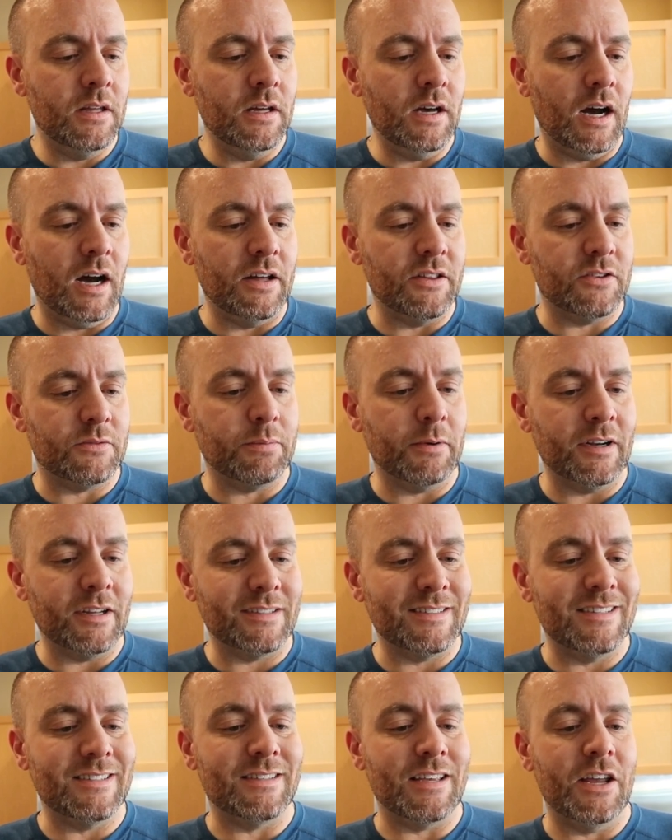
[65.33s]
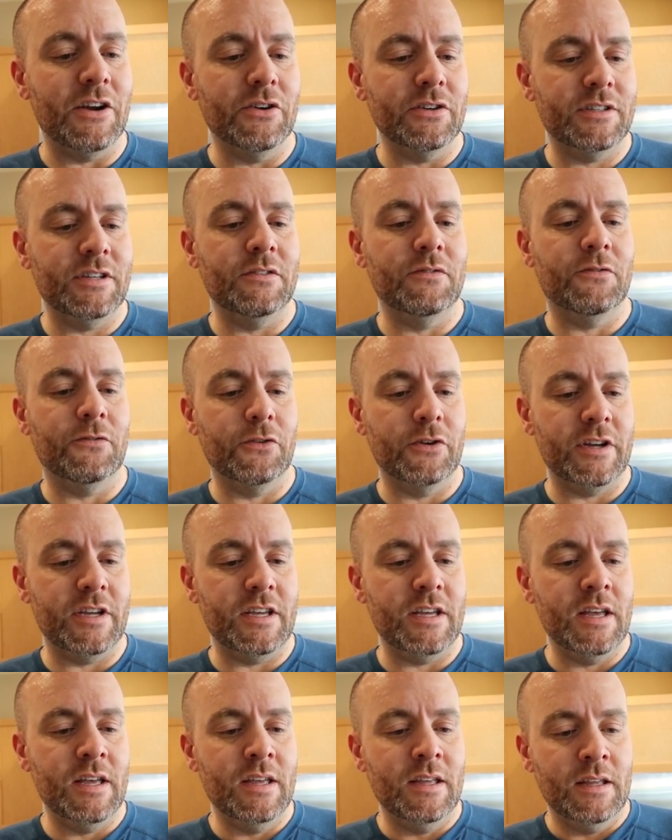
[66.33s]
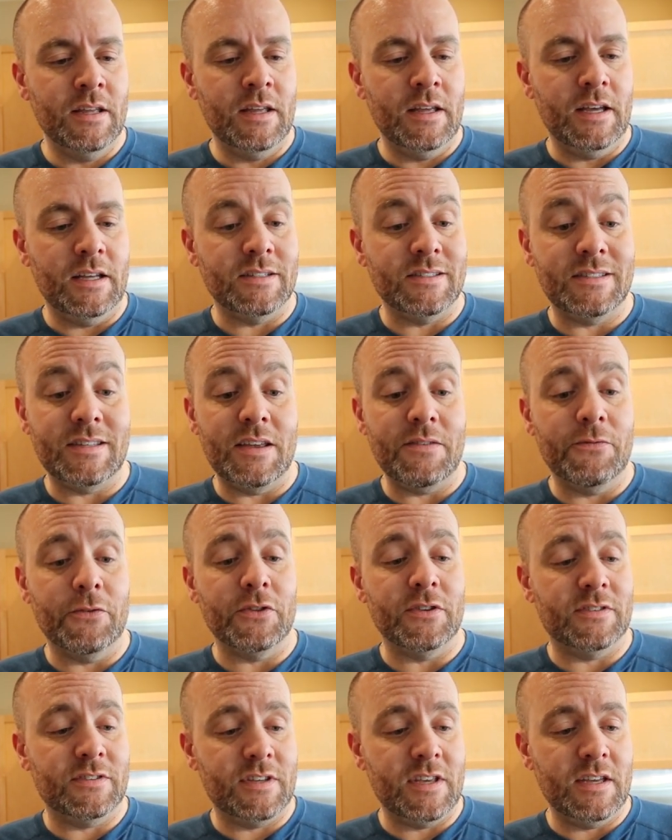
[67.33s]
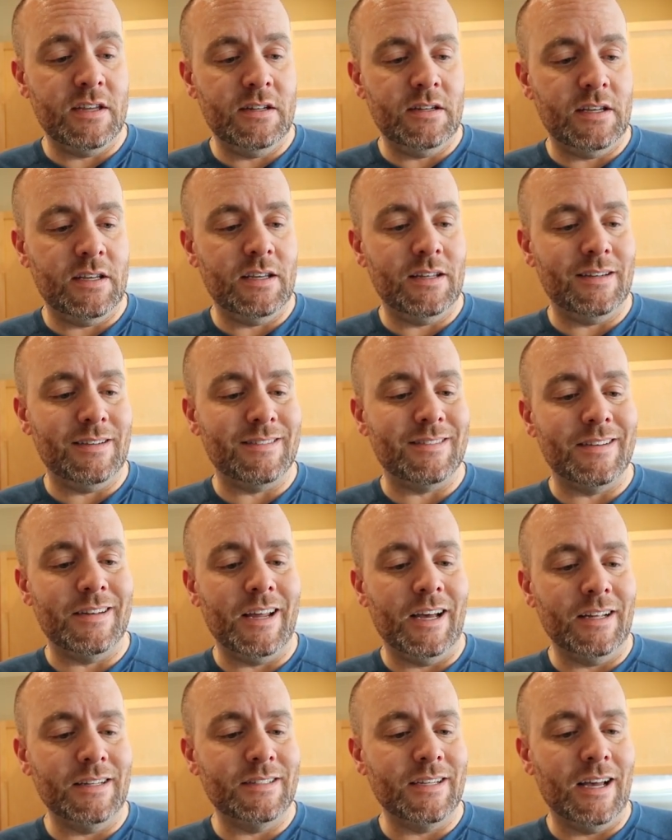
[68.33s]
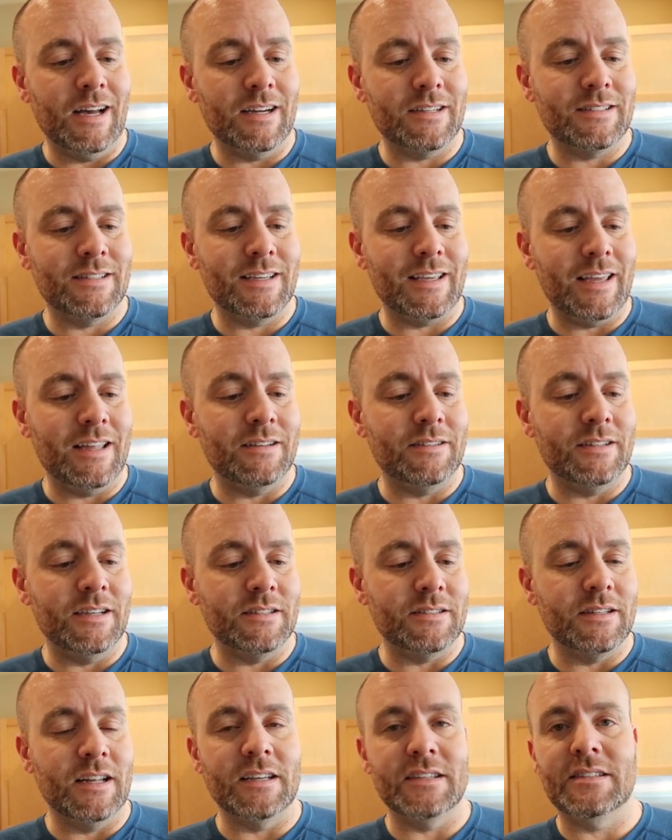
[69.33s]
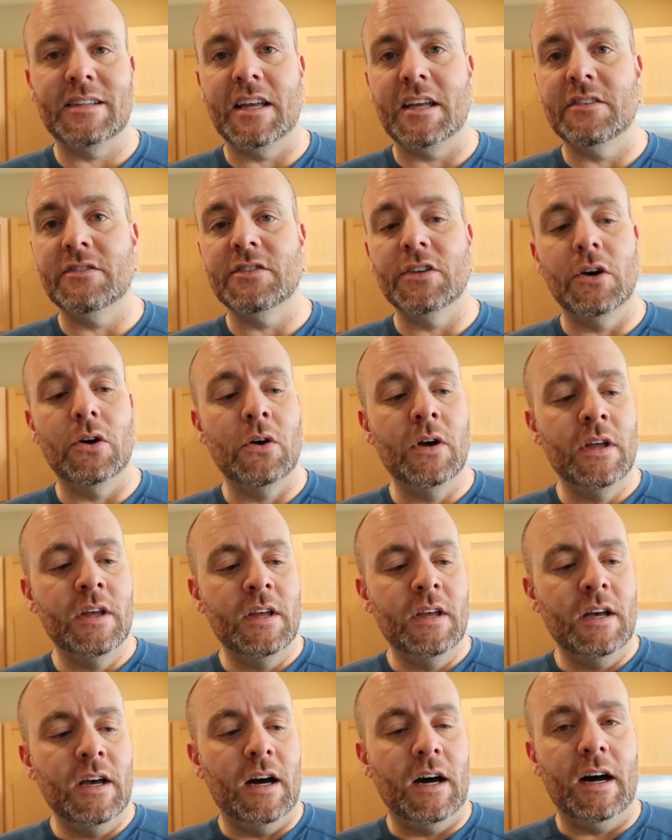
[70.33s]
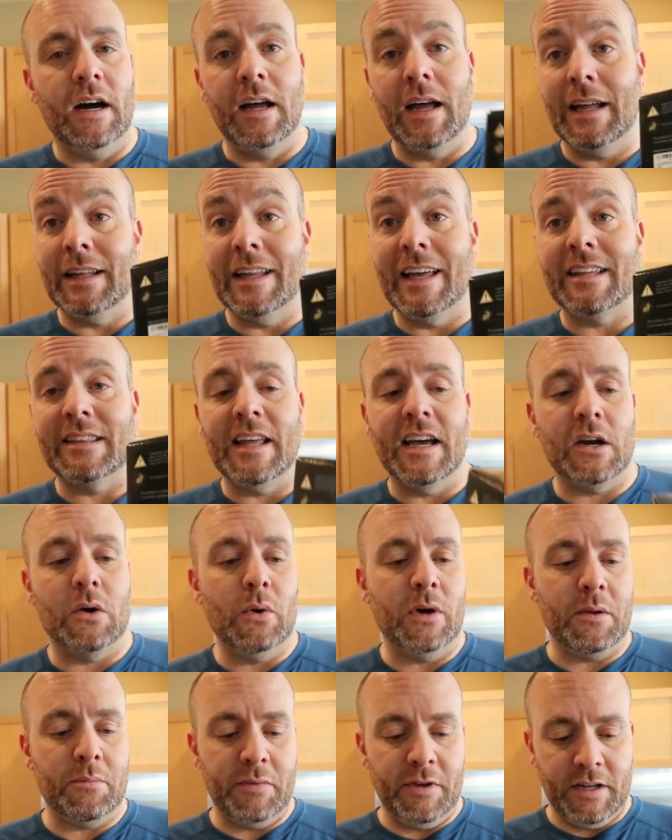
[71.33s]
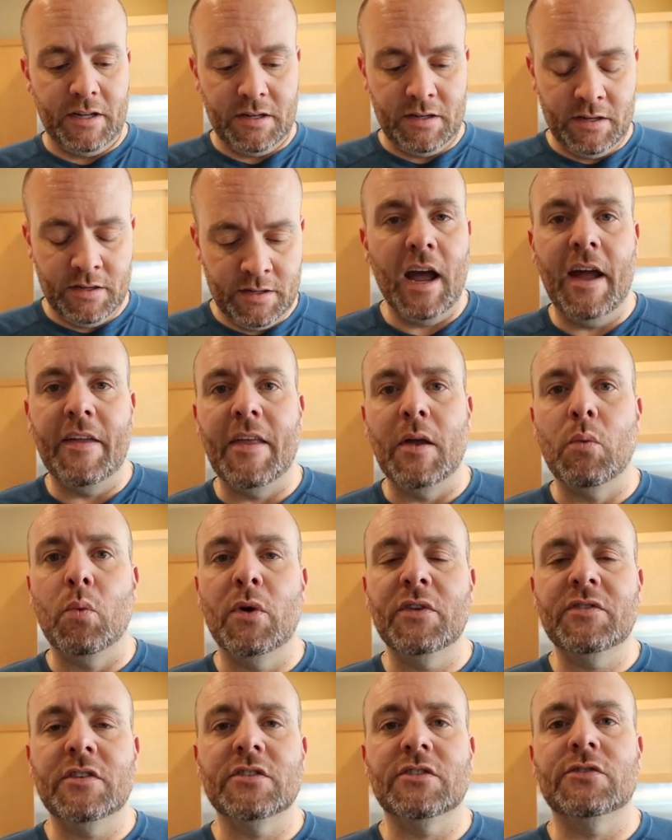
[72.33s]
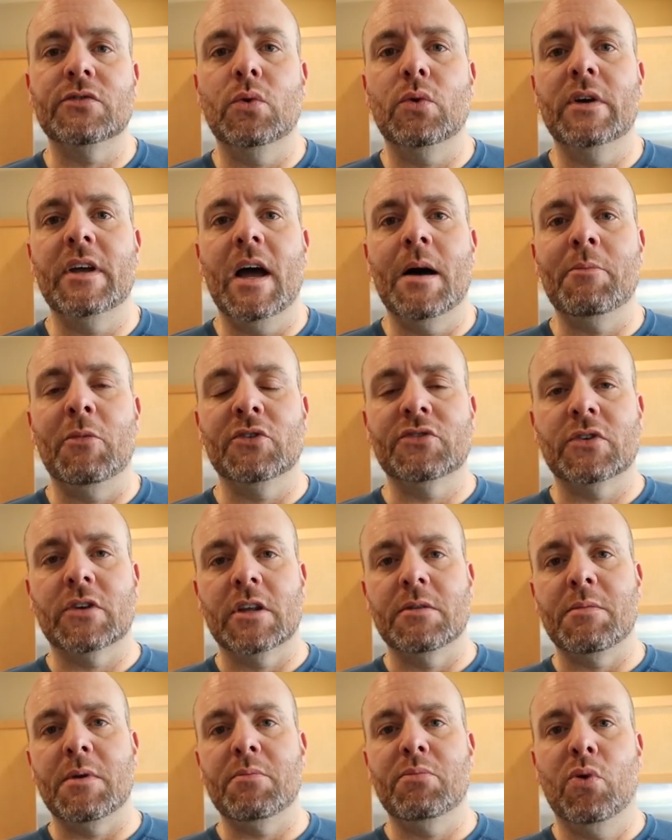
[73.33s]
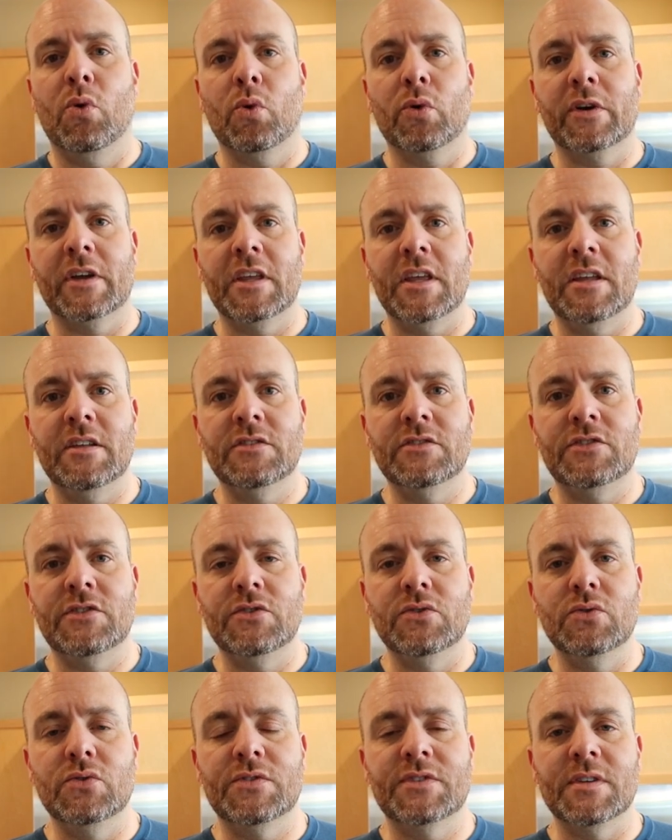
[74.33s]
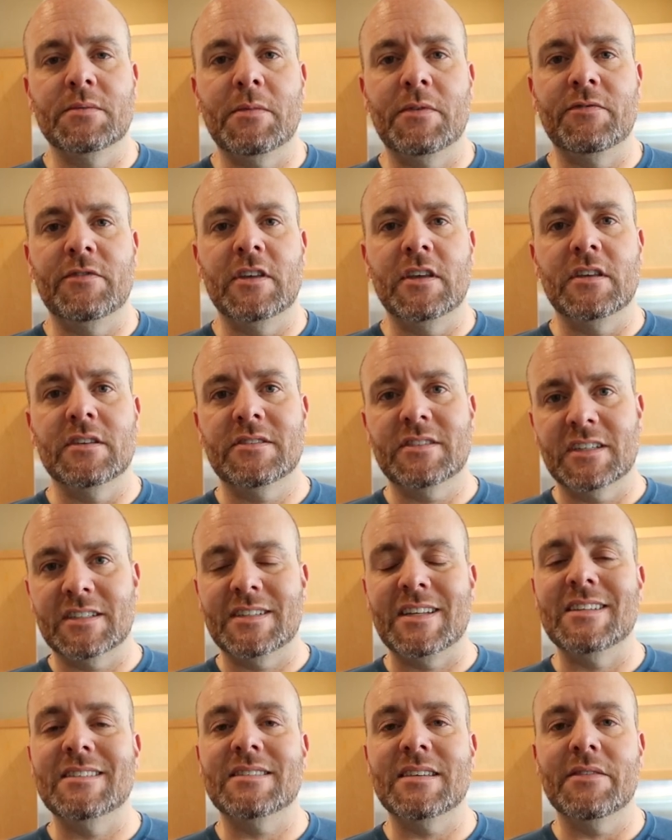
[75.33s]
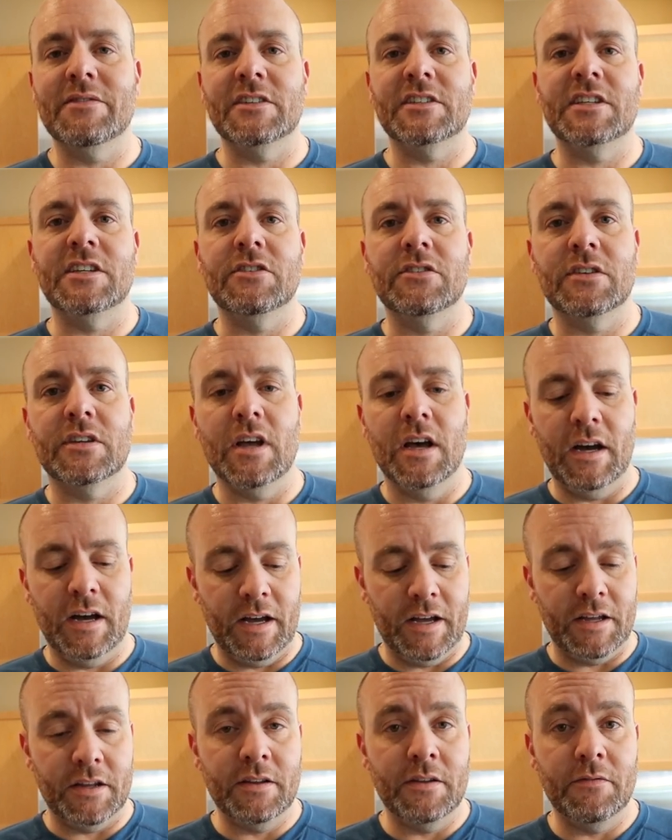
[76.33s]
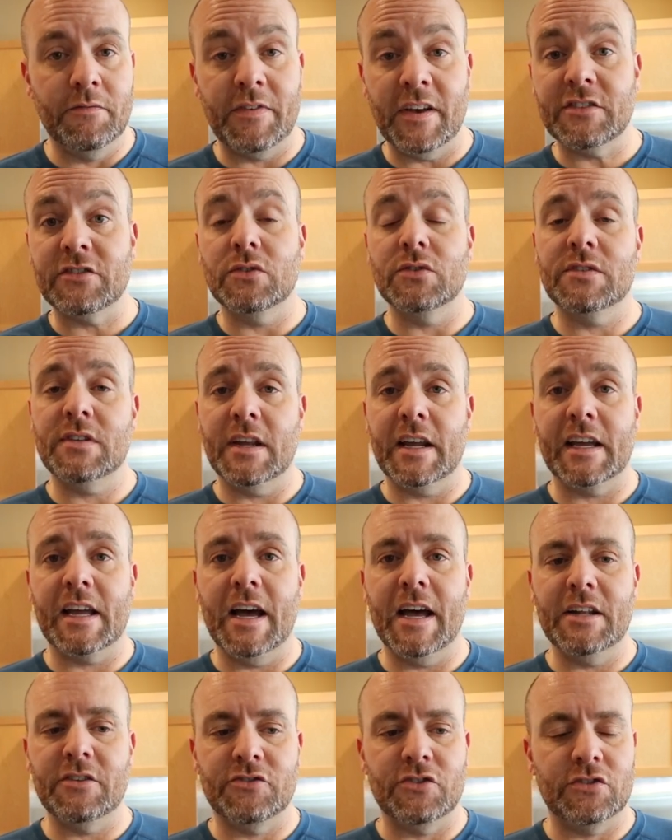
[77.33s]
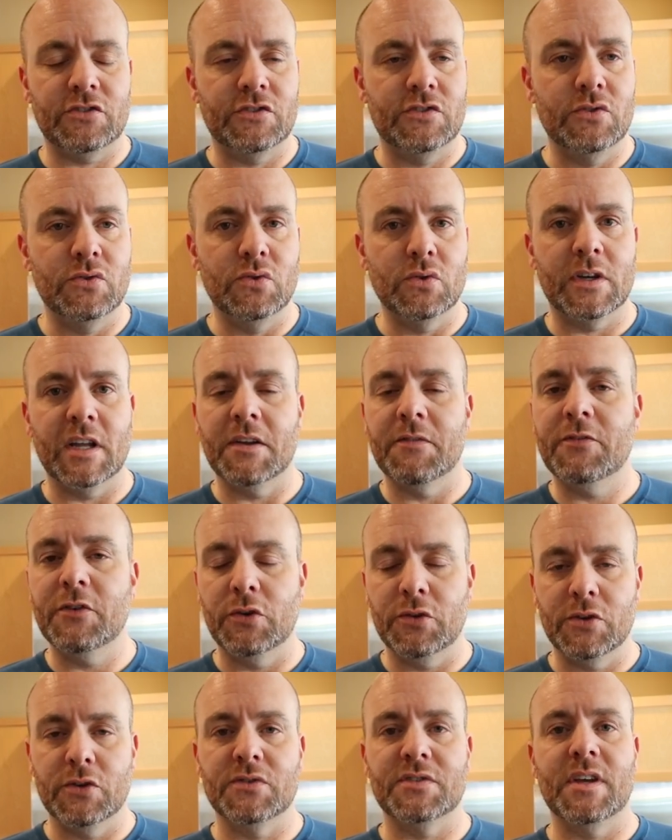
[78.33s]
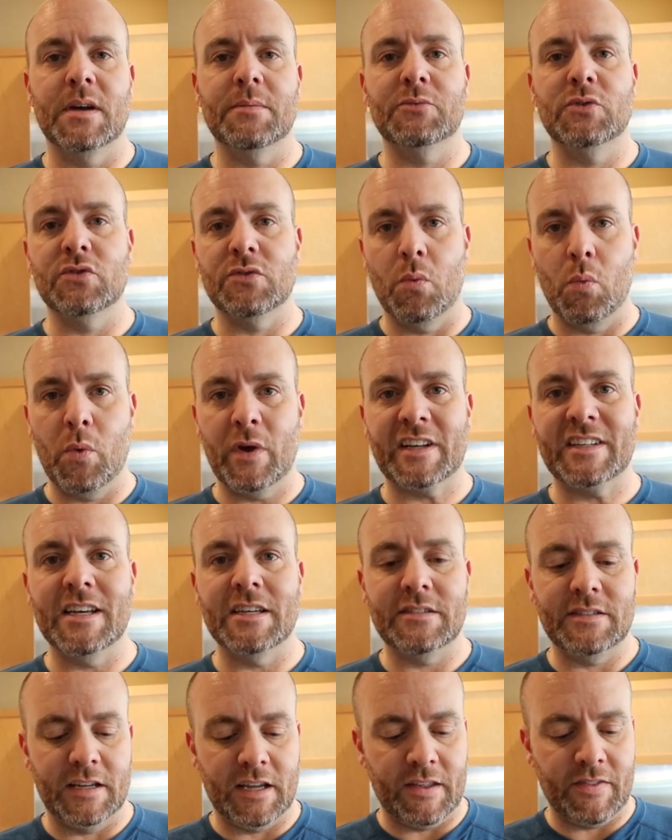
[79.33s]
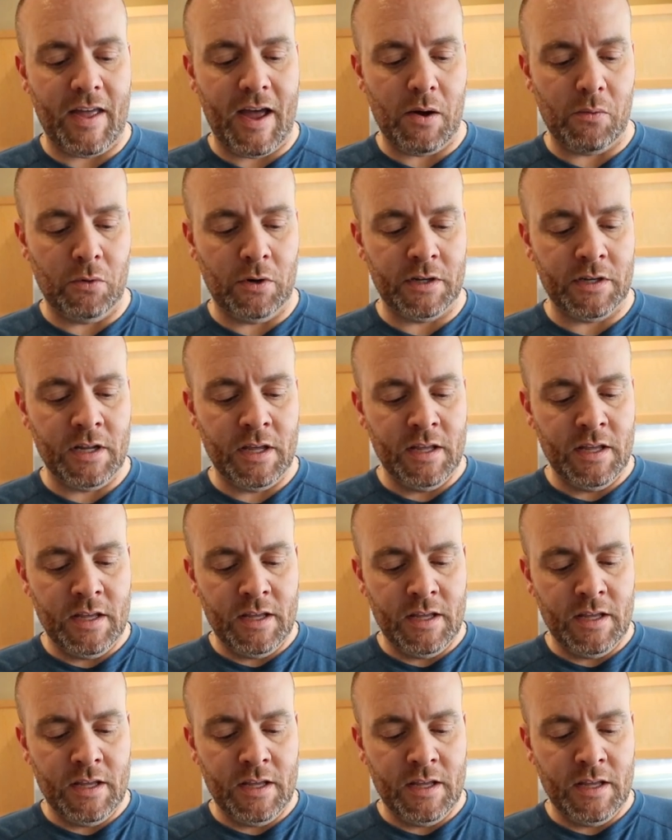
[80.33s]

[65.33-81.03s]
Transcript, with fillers: Uh, this product is irritant free and safe for the skin. It is non-toxic and does not stain. So uh, I like that quite a bit. And then with this soy, I'm also gonna be pouring into some of the 16, 17 uh, vessels that I got just to kind of fill those up, do some wick testing in that one.